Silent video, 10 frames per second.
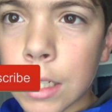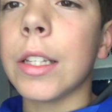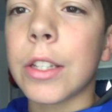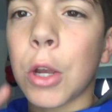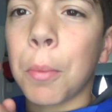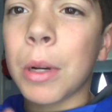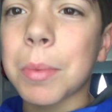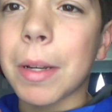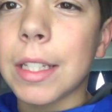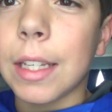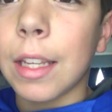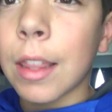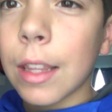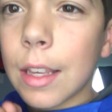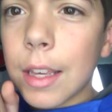I need to go brush my
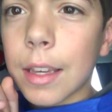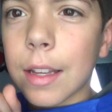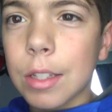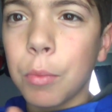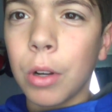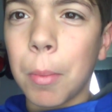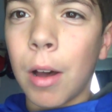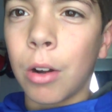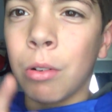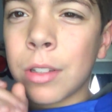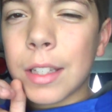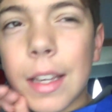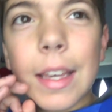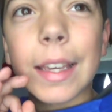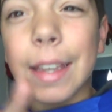teeth, get some water bottles,
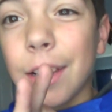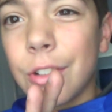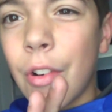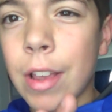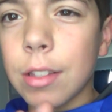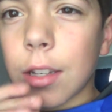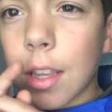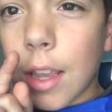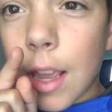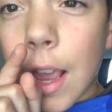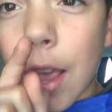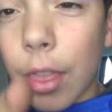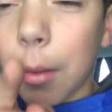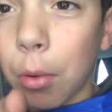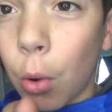get dressed, and
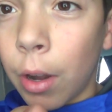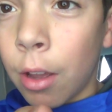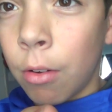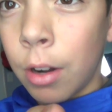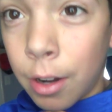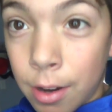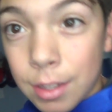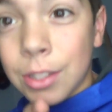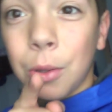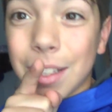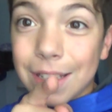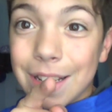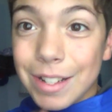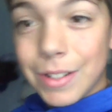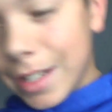then I'm going now, alright? So let's go.